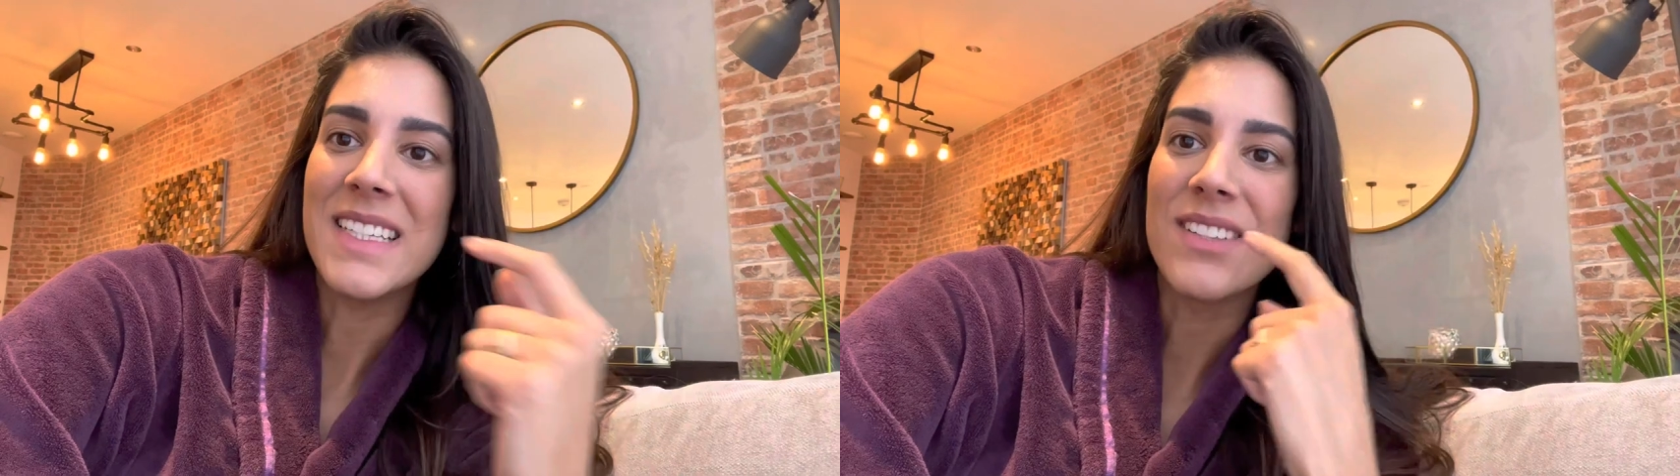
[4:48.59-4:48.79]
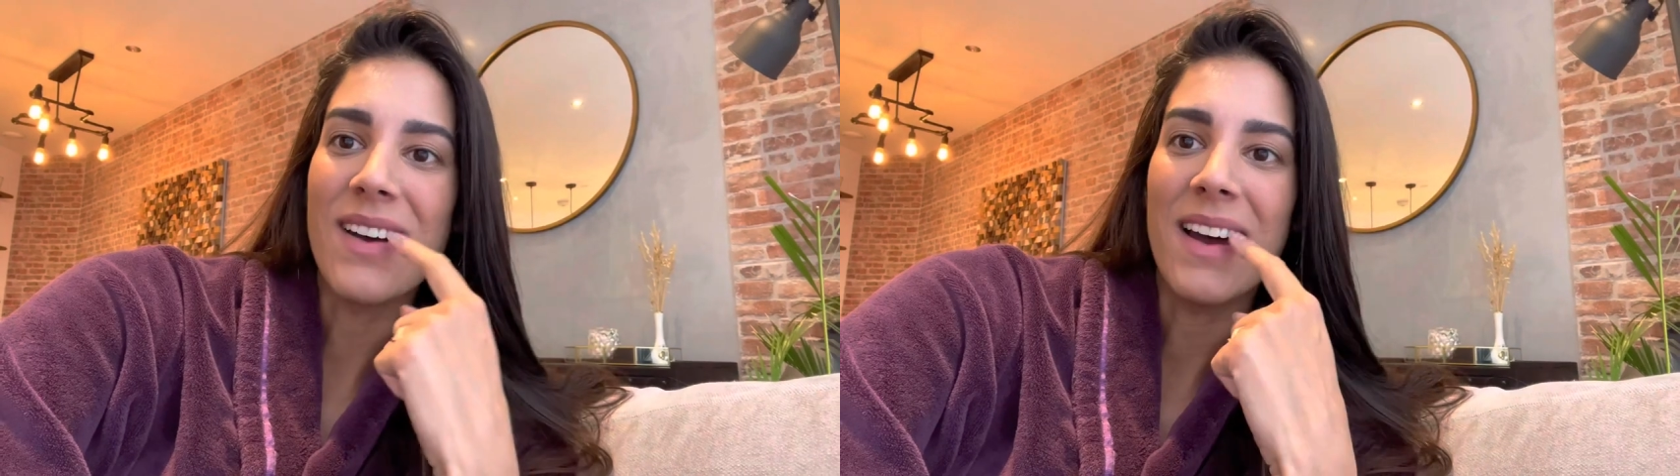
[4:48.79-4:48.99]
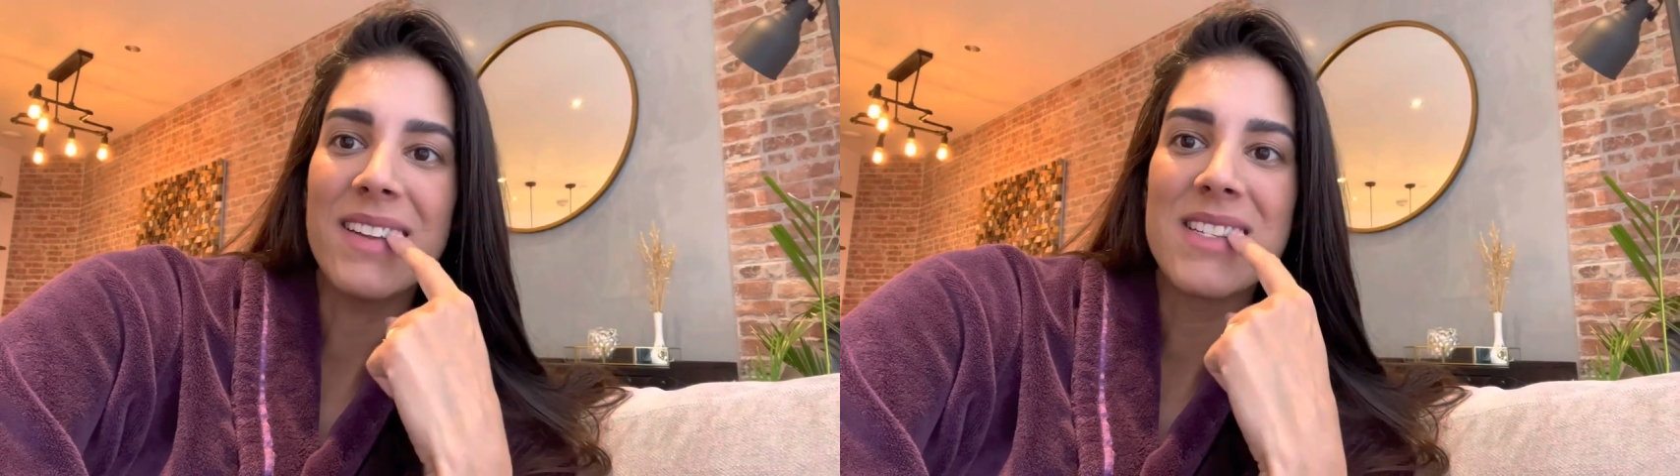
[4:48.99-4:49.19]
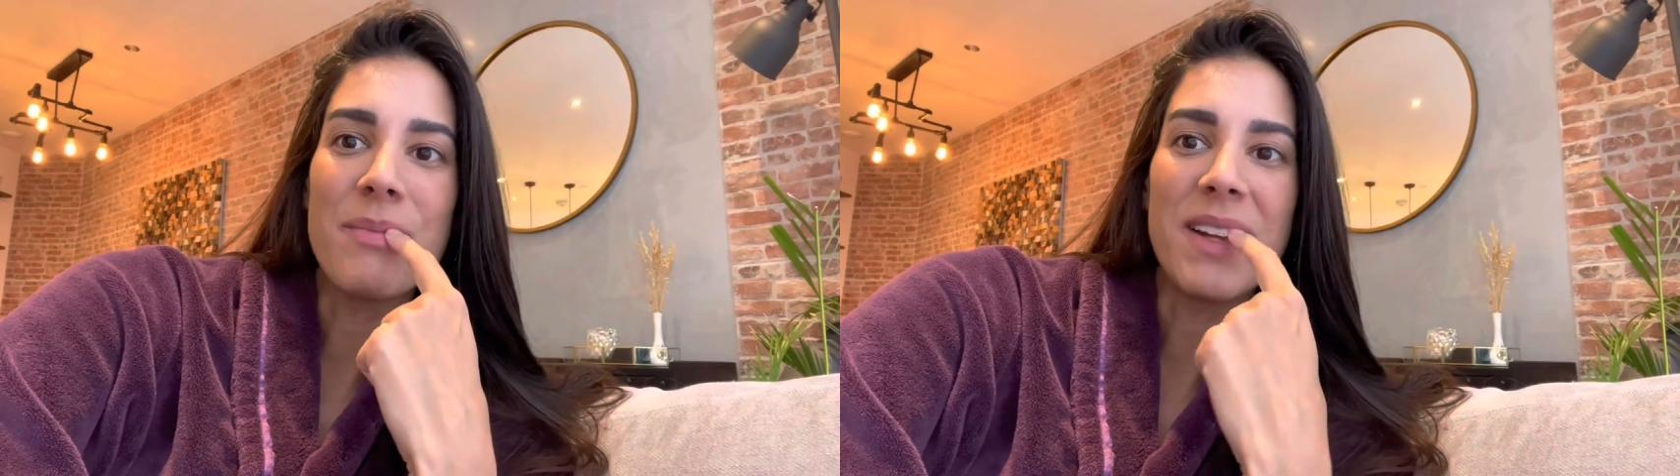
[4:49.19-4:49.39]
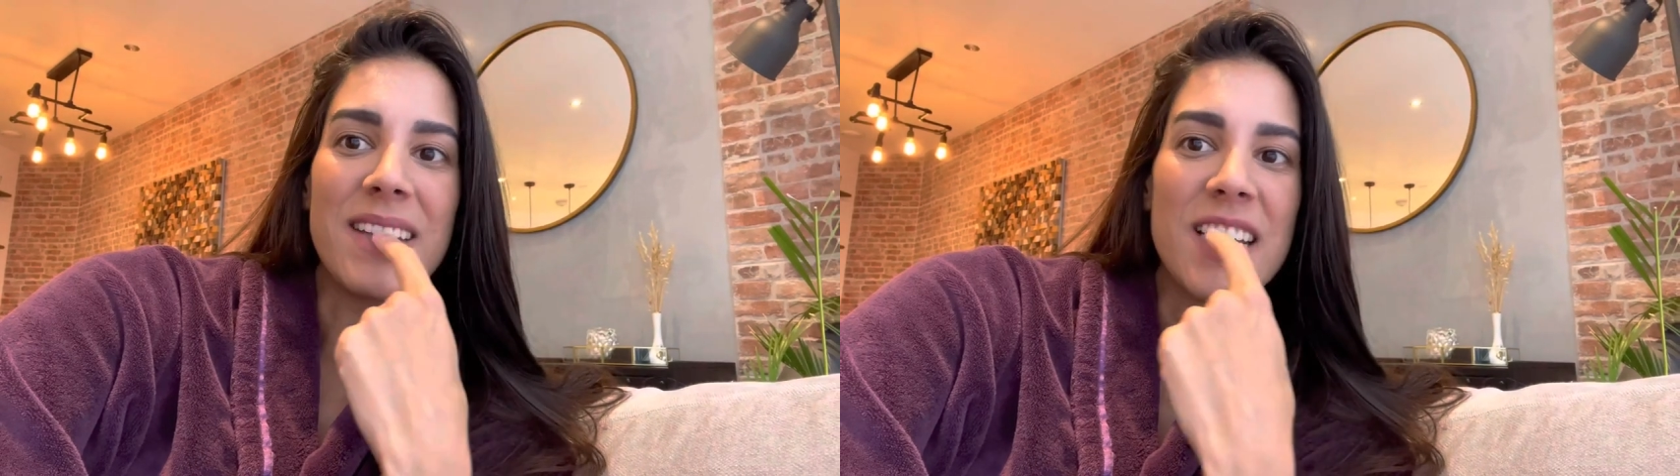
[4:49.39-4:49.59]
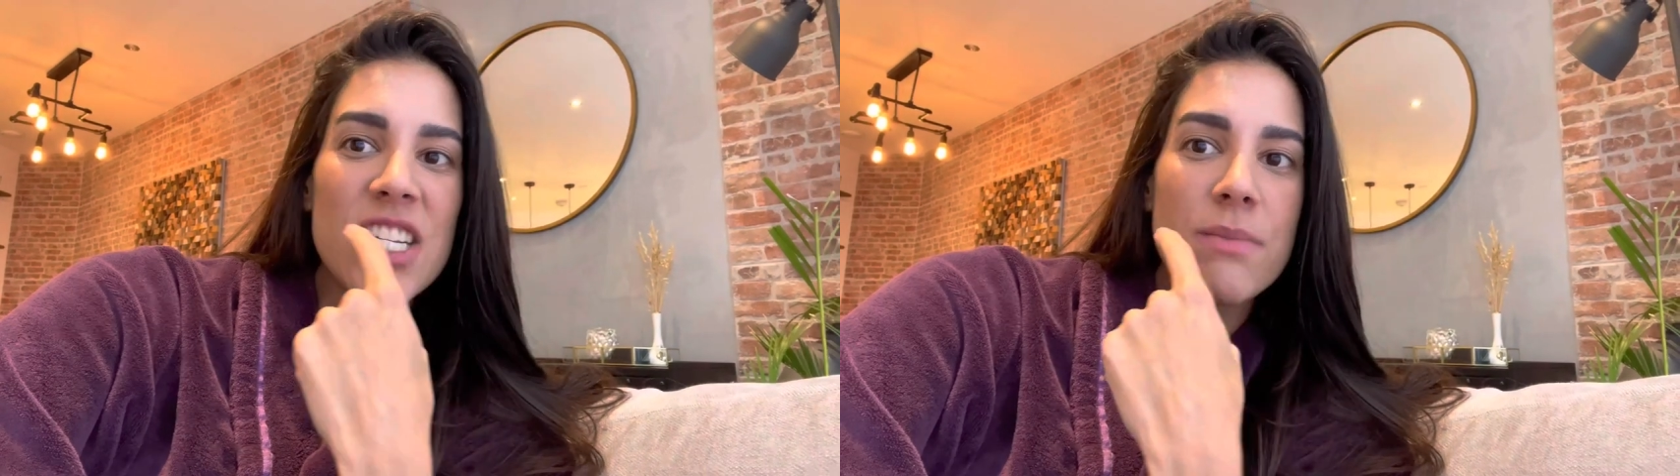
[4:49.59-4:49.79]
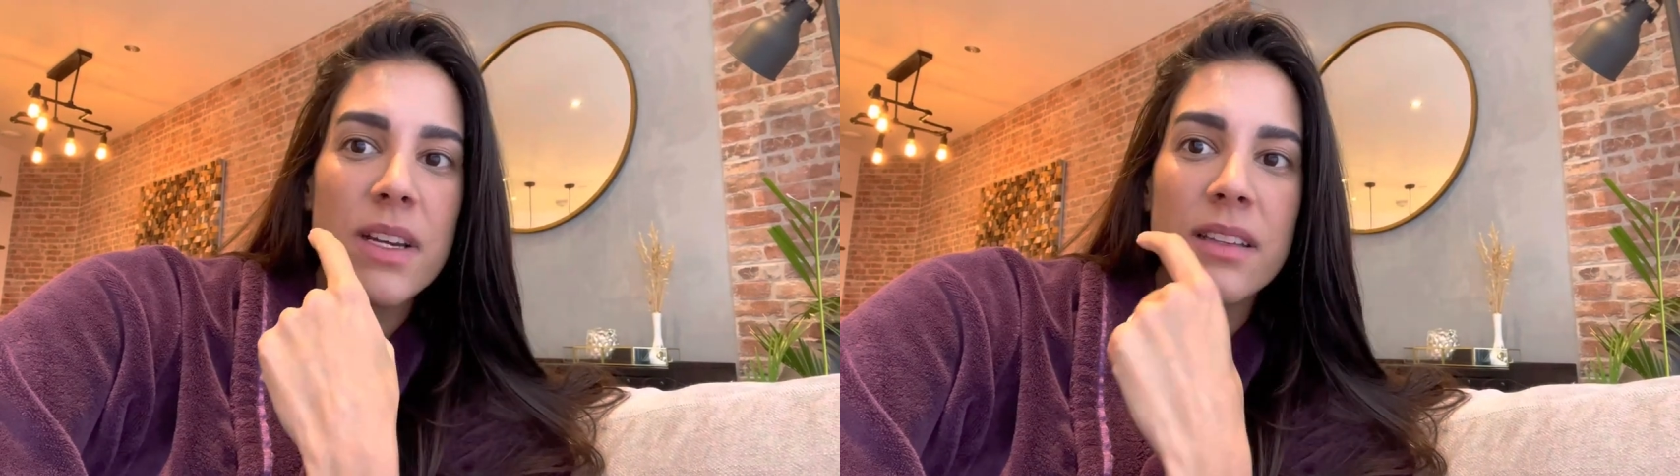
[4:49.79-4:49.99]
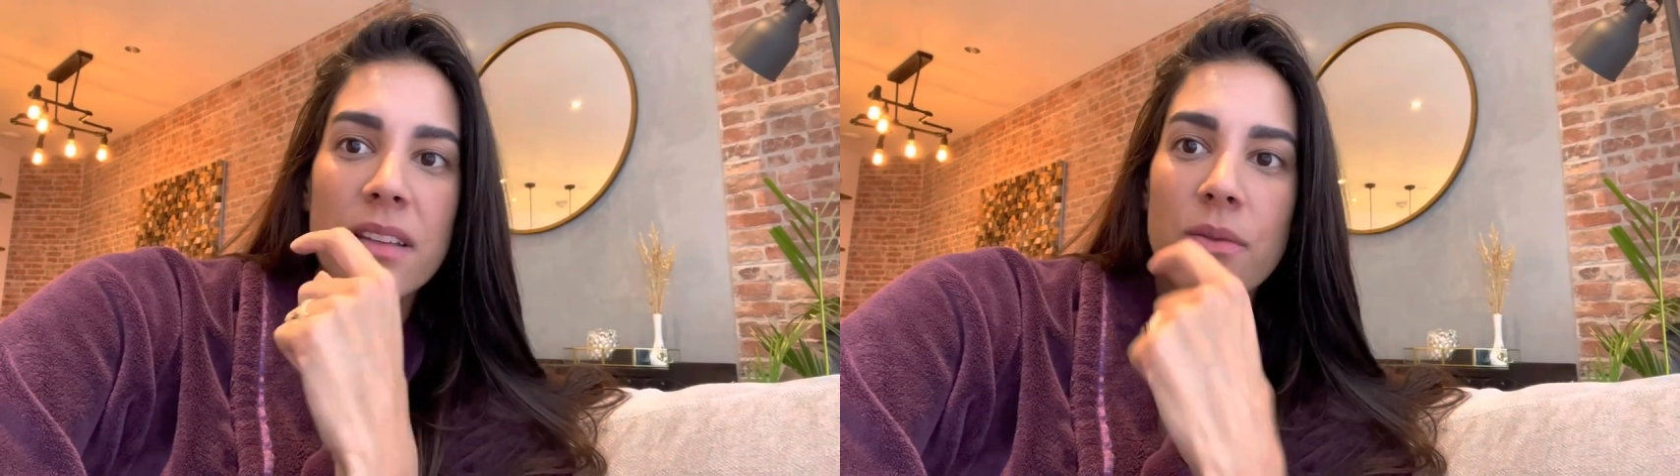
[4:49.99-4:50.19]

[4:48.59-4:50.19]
So I had some attachment